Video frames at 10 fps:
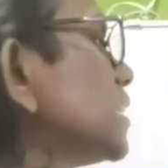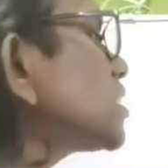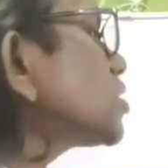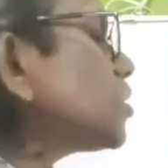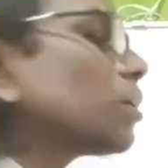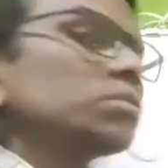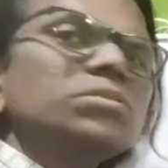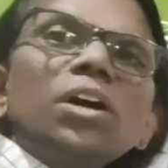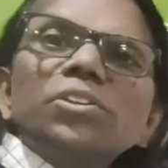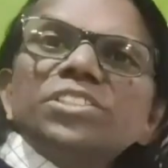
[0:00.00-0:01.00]
Then the
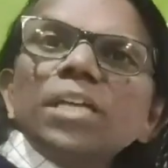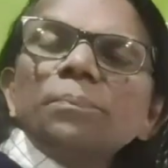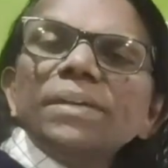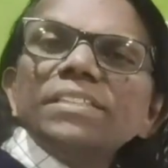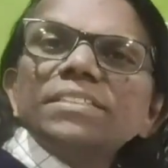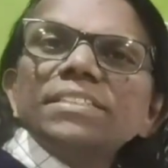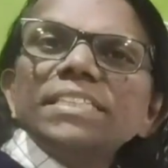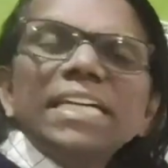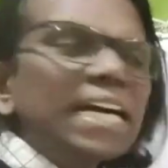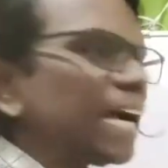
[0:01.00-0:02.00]
third step
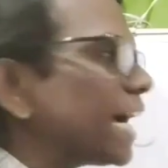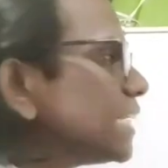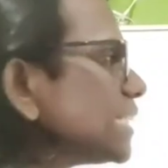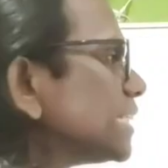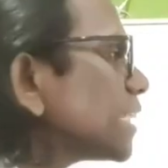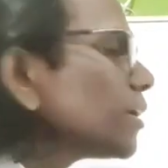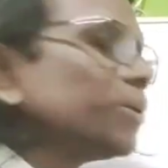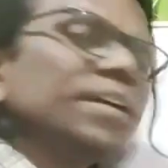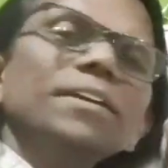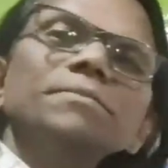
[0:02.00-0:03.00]
is container
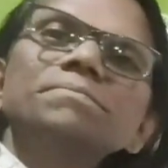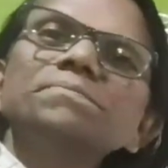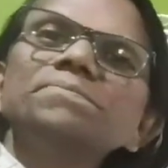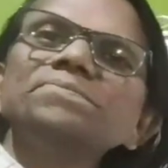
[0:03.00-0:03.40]
loading.